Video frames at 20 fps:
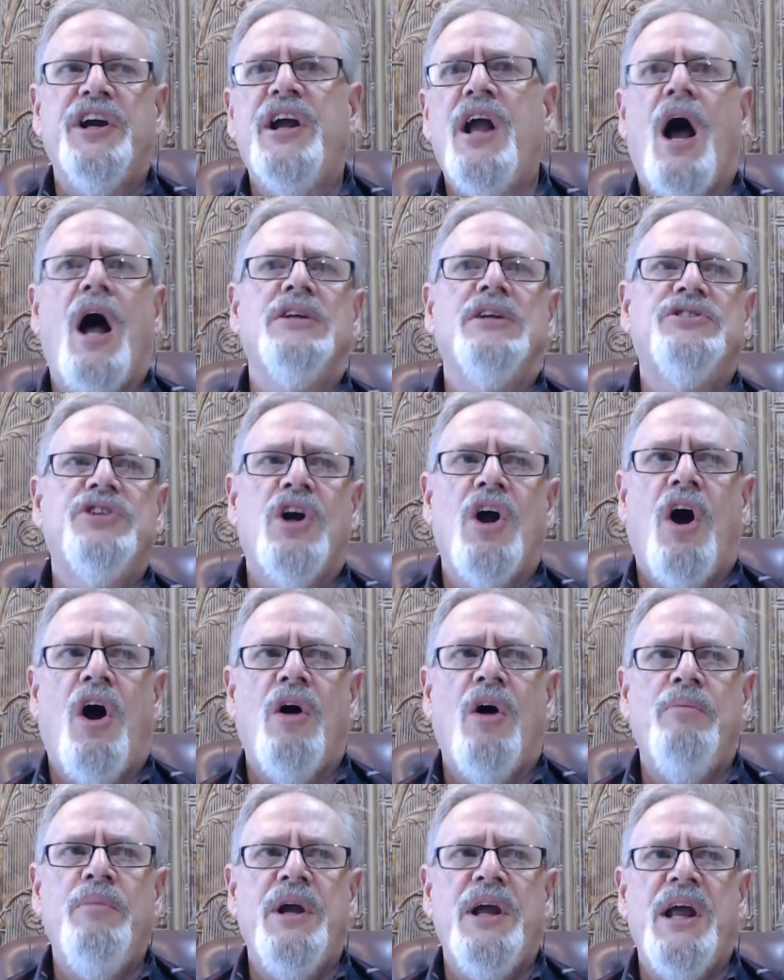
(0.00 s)
God's
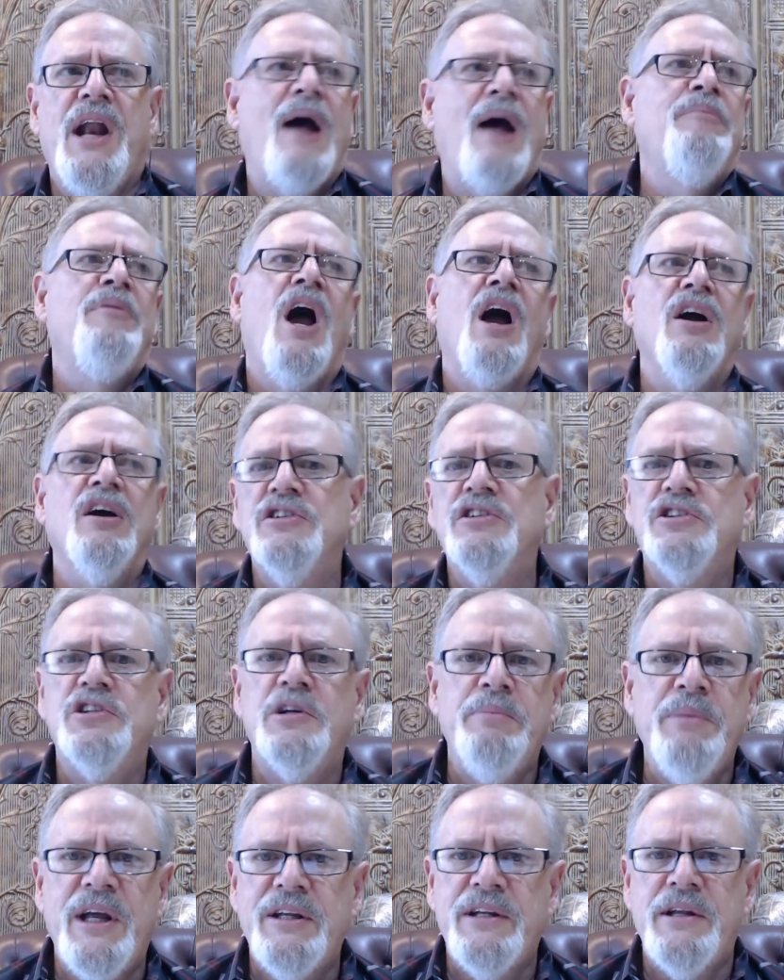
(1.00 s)
called me and I'm not going to
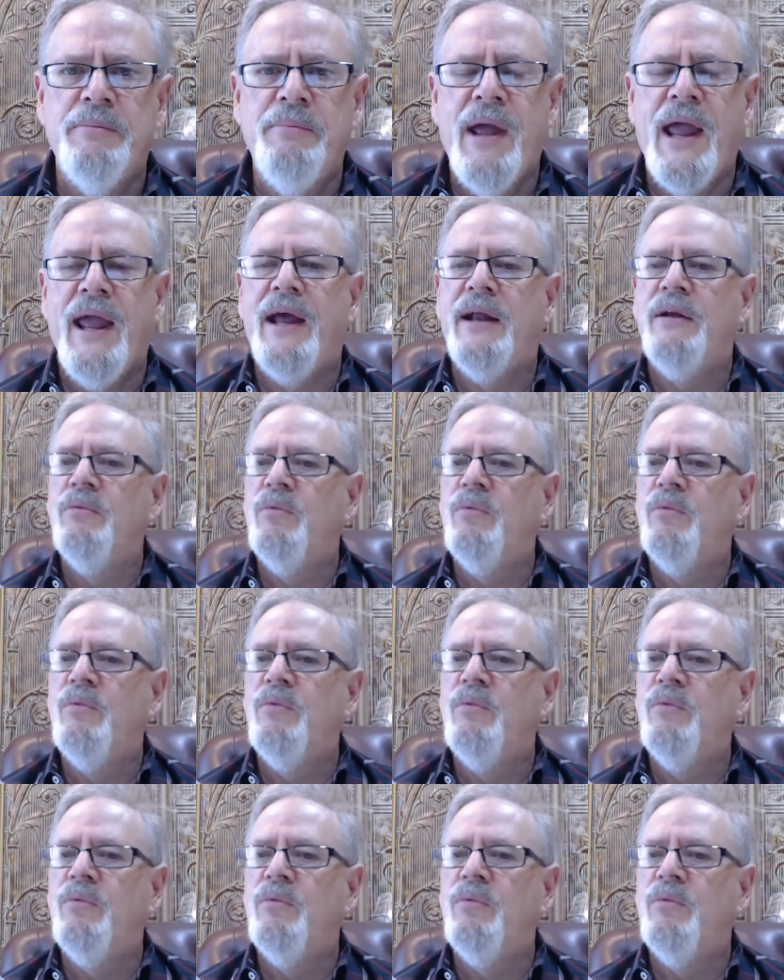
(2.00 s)
submit to man.